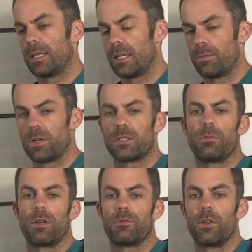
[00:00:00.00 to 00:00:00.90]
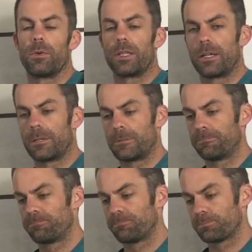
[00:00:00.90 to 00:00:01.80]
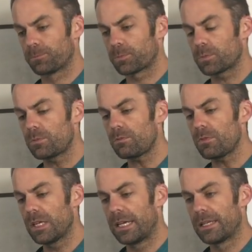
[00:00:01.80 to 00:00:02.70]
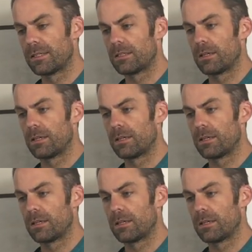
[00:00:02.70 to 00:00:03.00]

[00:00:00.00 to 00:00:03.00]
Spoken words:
get a bunch of blood flow in there, and